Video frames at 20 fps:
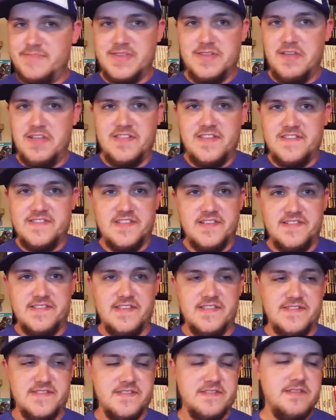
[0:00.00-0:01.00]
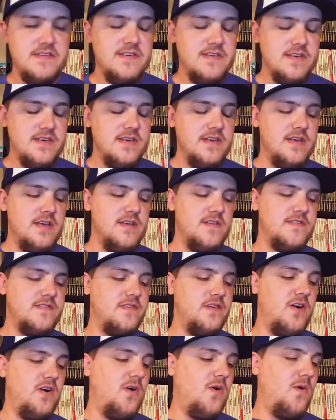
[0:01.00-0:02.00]
It doesn't exist.
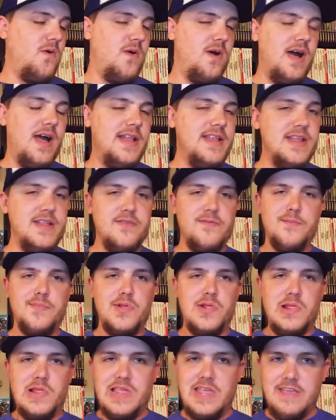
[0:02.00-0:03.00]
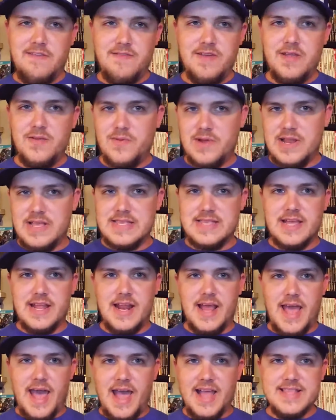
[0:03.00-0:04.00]
So I didn't believe it when it
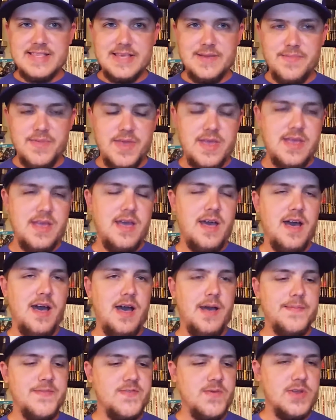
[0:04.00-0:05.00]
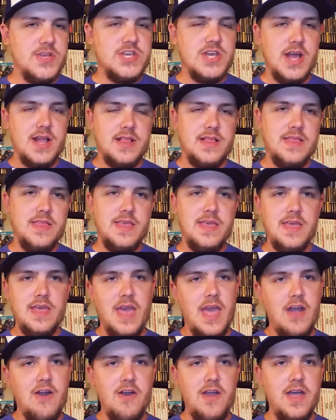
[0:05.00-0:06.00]
said it had something. So I checked
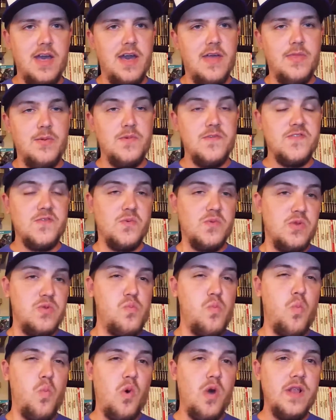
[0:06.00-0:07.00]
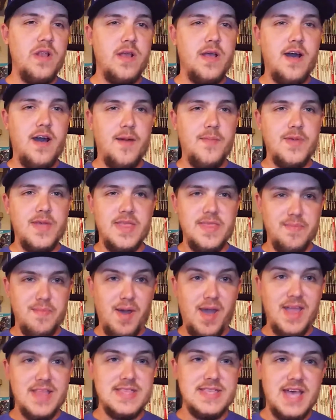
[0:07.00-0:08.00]
the area. There was only one copy in
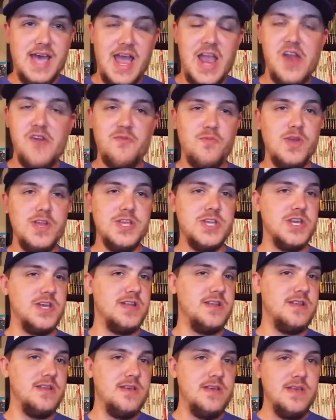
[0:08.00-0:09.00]
my entire region.